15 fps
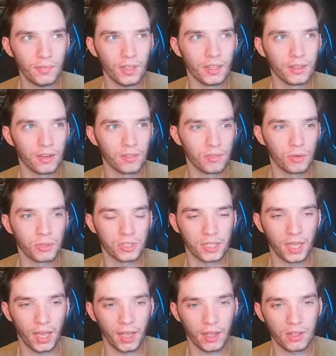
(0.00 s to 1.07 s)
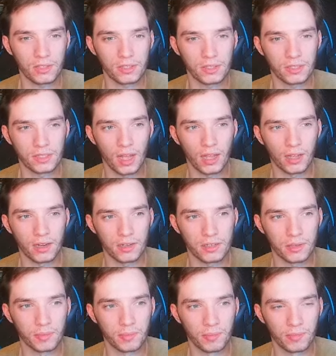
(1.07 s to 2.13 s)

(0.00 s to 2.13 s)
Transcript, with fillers: And then, of course, Cal's desire to,